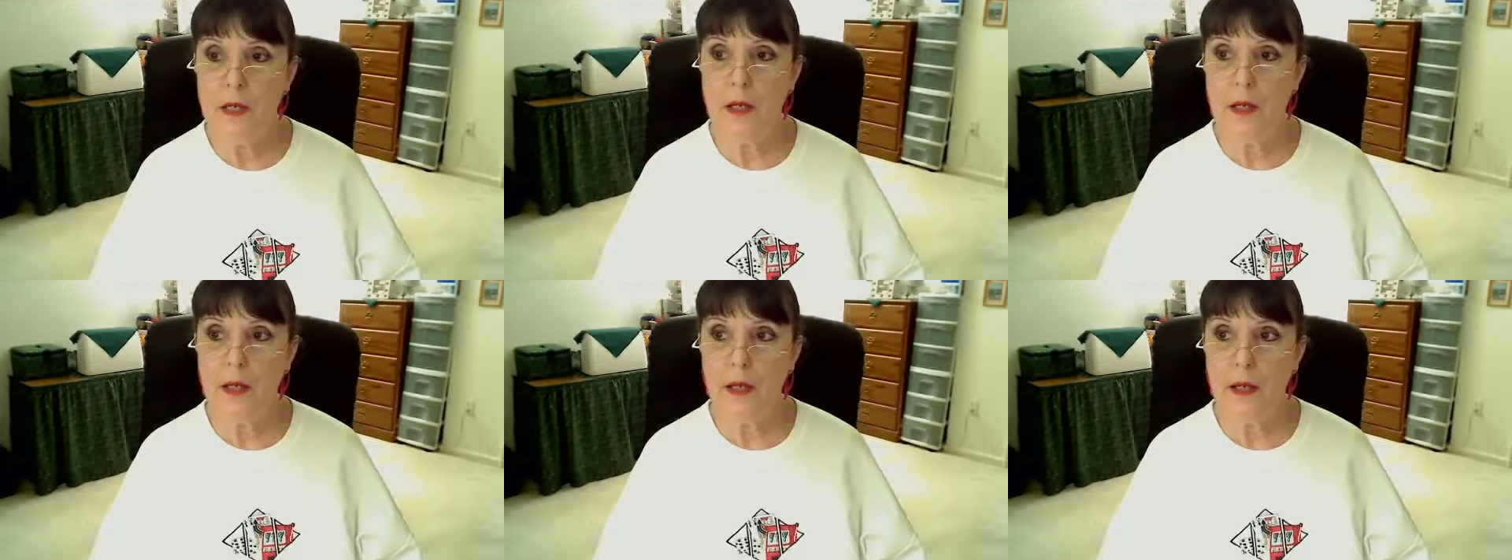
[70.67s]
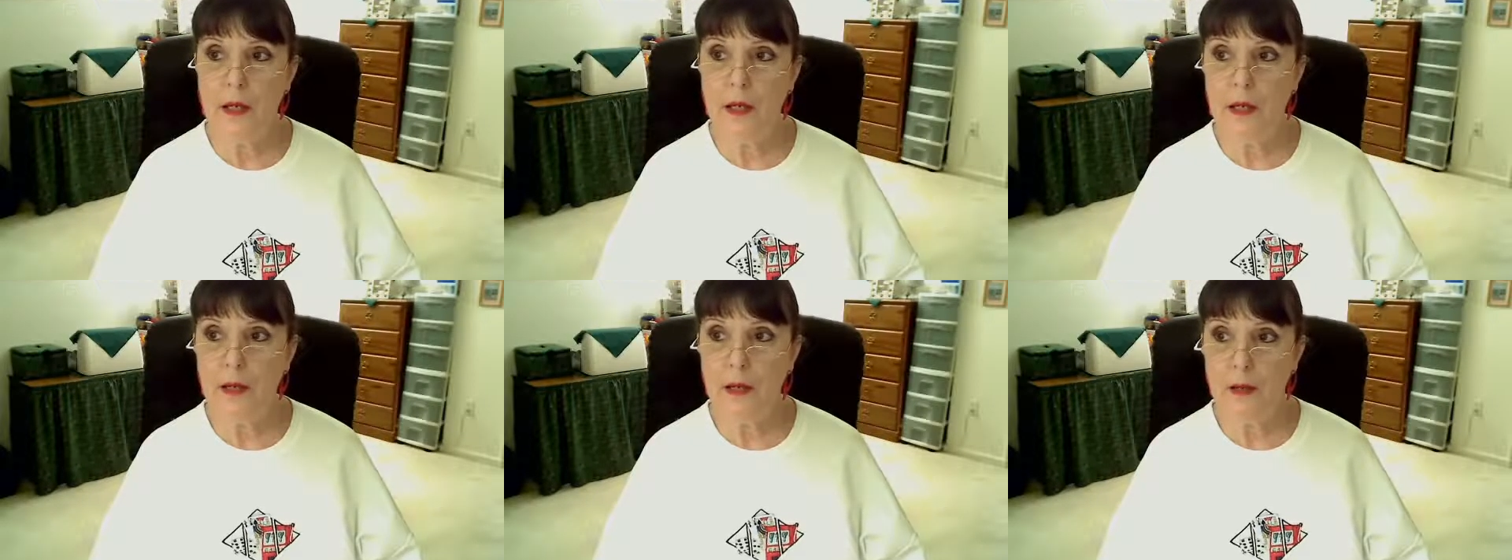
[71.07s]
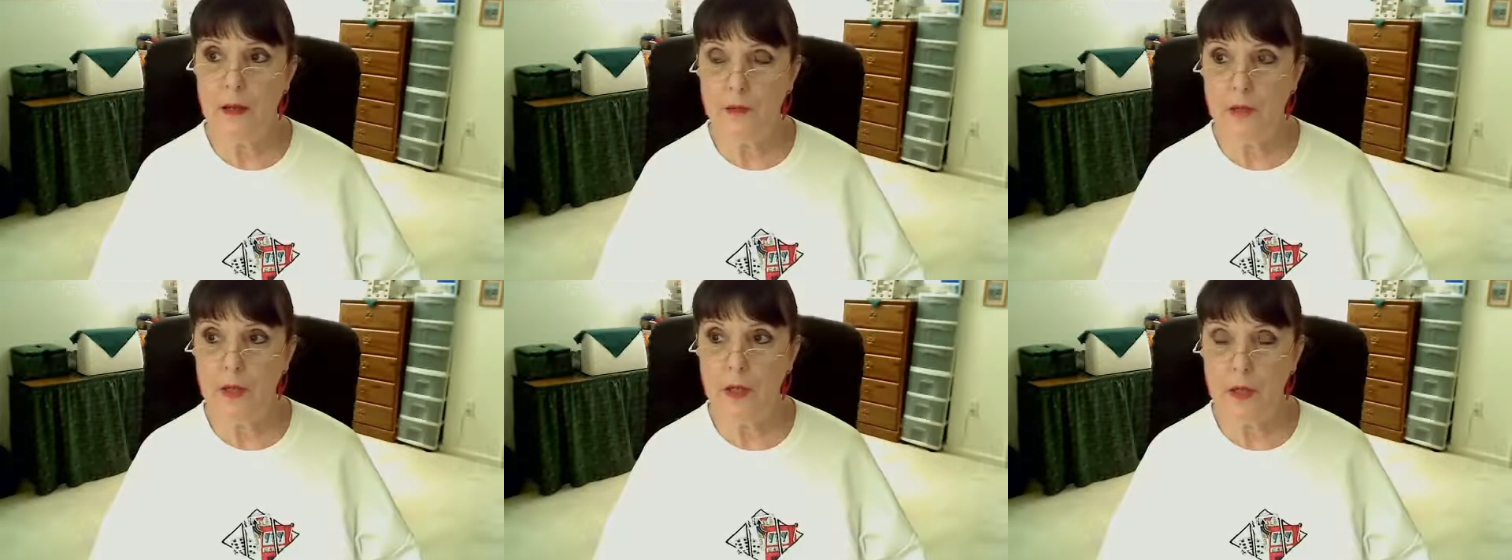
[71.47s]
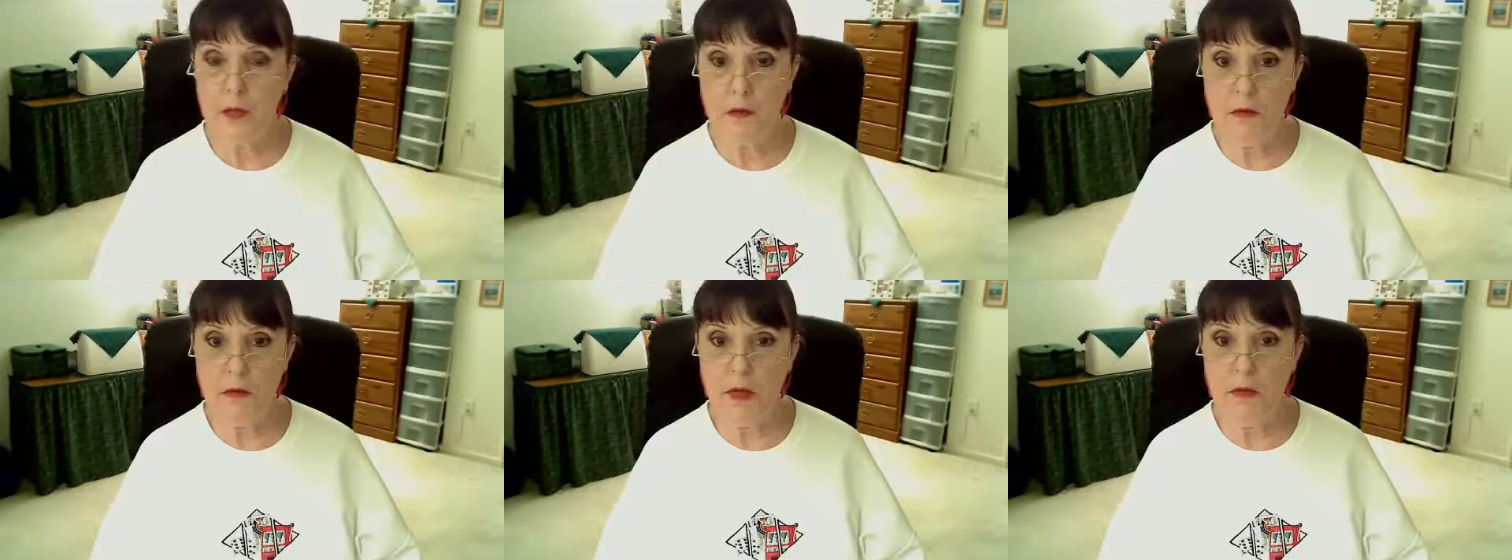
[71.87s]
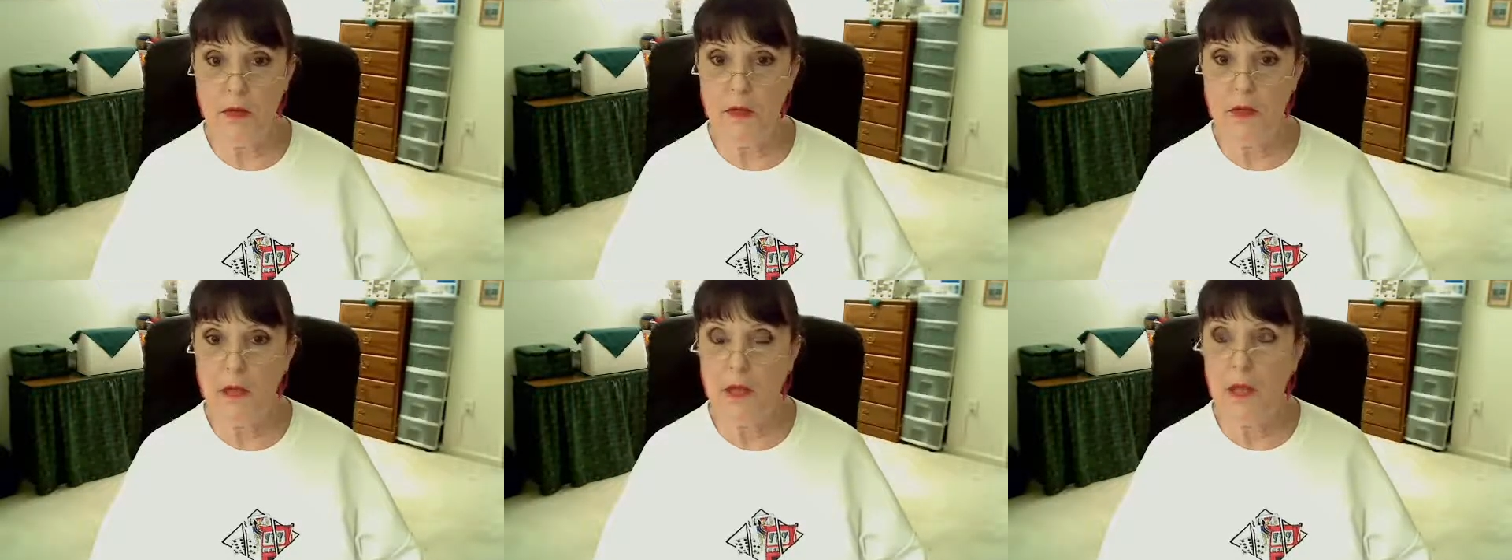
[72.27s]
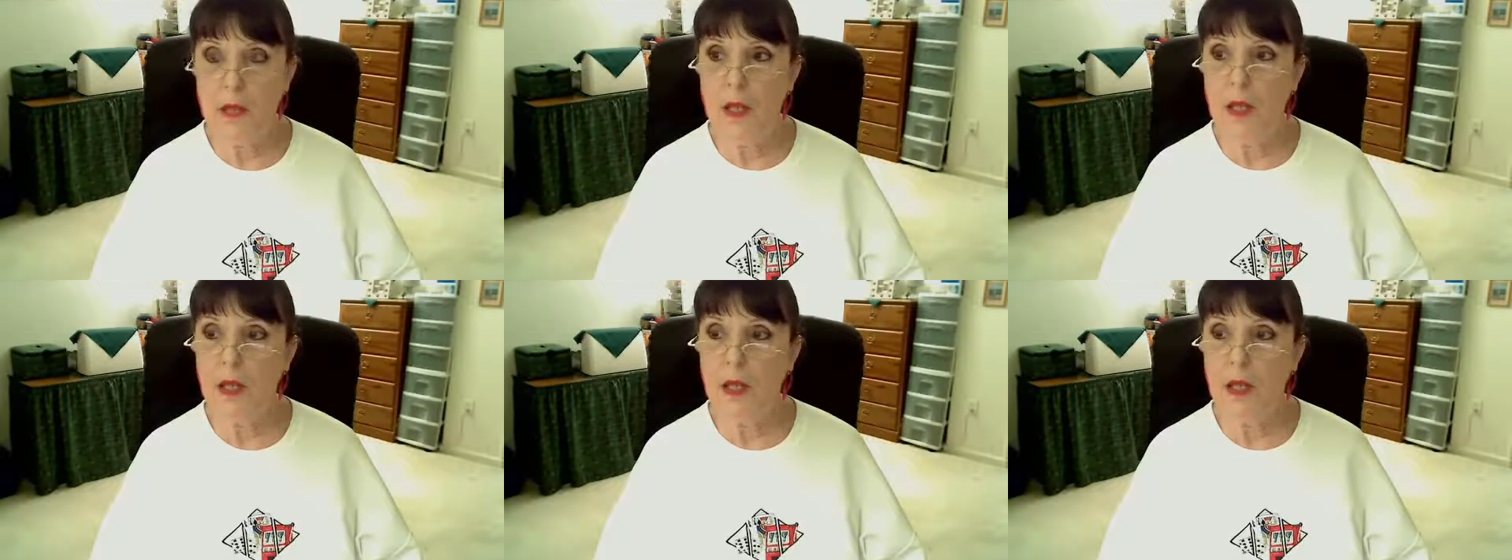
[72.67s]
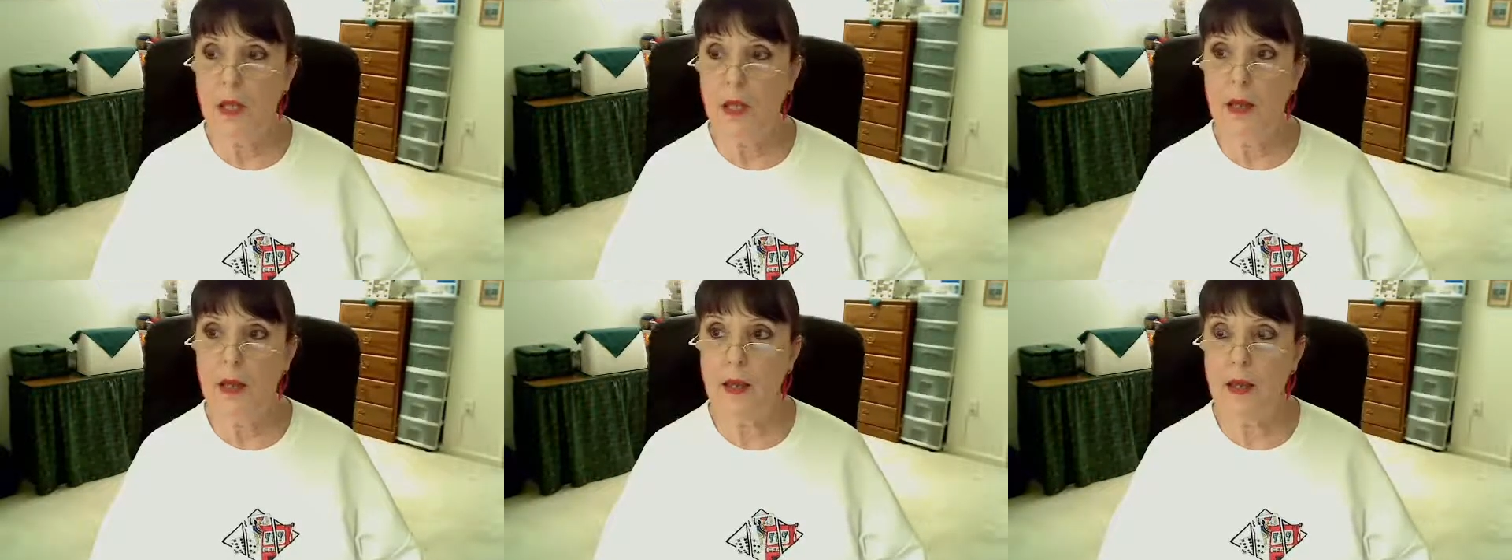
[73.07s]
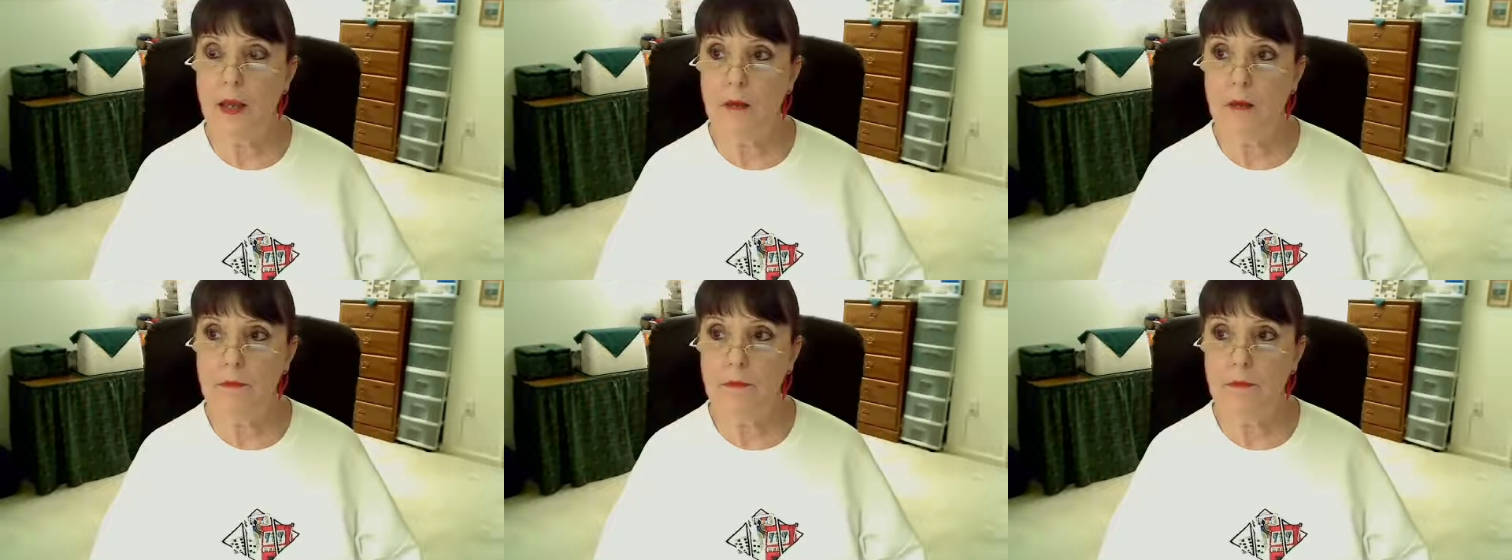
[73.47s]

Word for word: I got Africa area. I